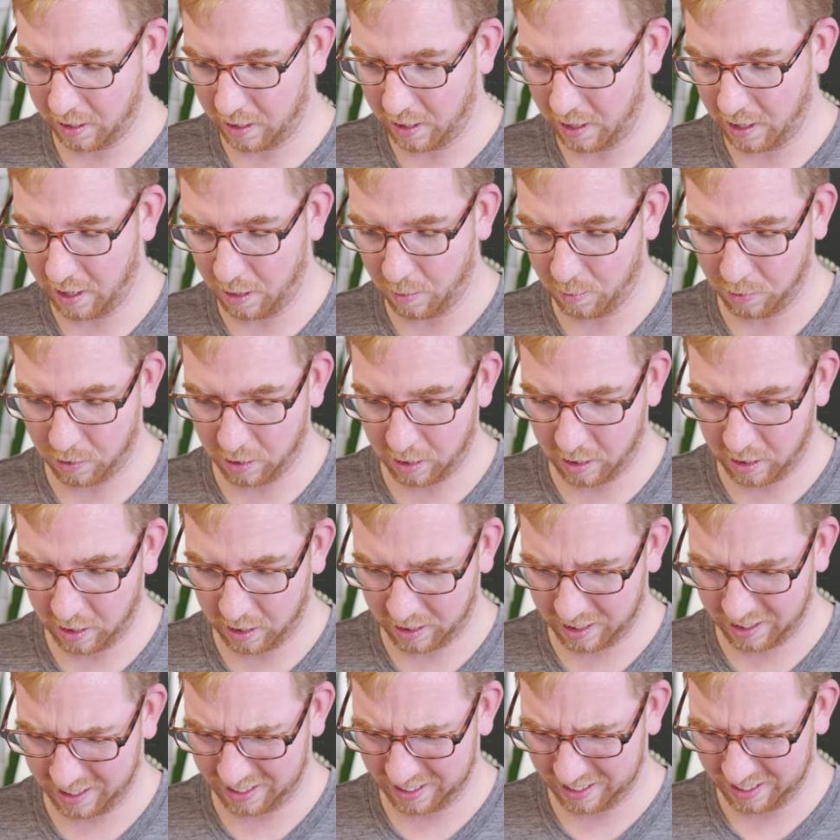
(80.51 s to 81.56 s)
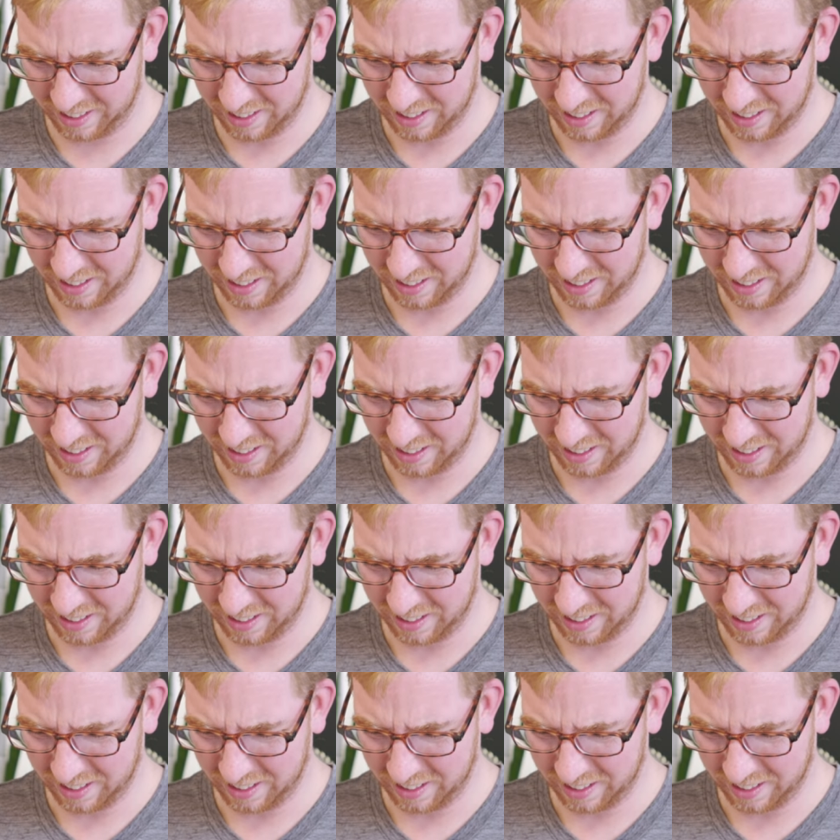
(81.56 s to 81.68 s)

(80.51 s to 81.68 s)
cam lock